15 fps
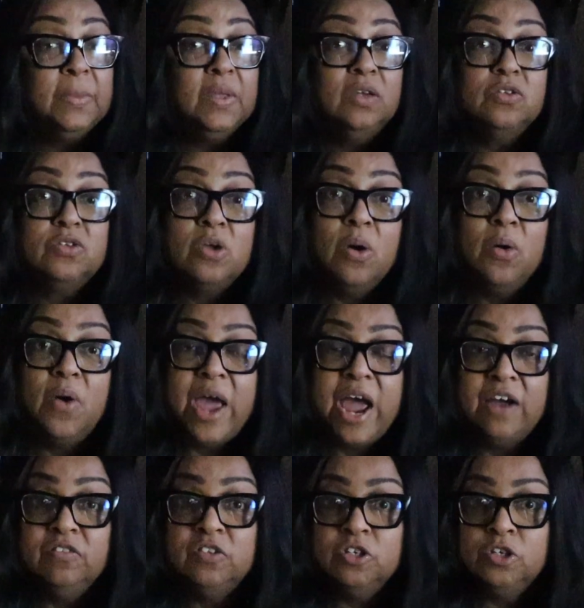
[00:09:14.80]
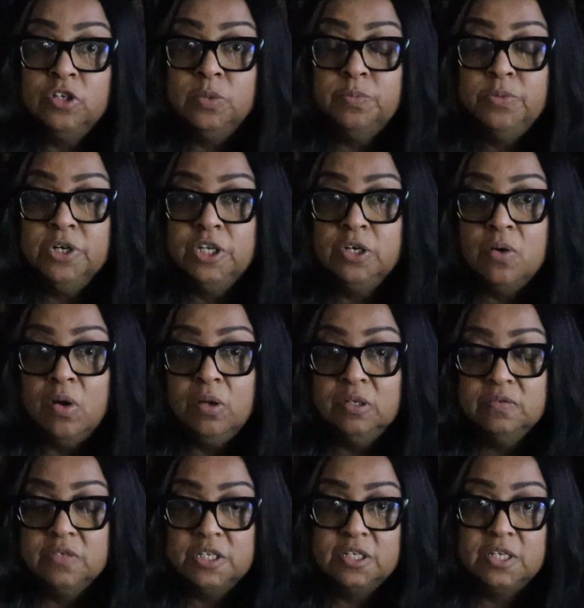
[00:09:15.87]
So after putting all
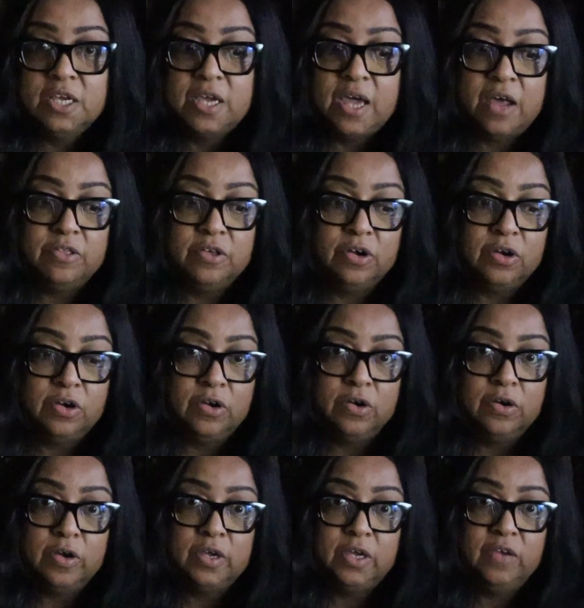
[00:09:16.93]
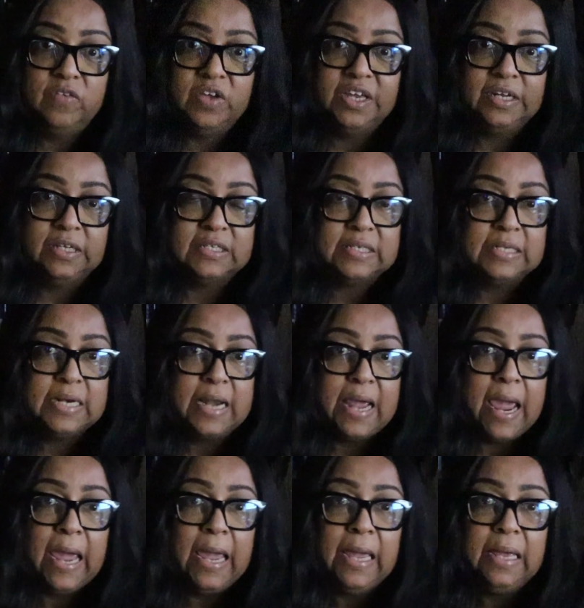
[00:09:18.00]
of this together, giving it its
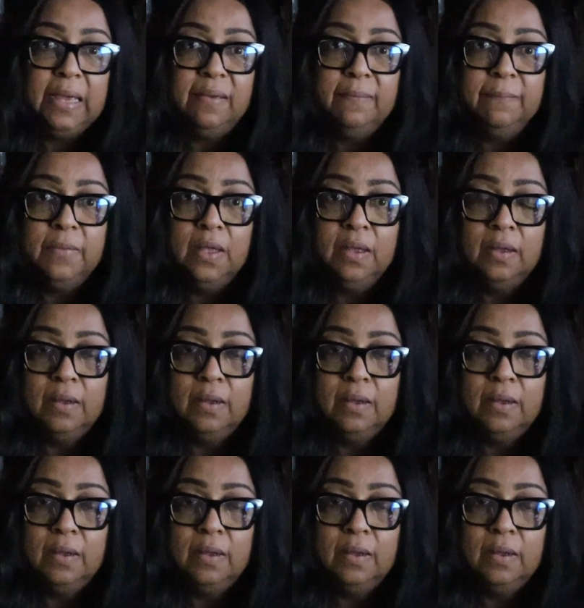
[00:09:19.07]
name,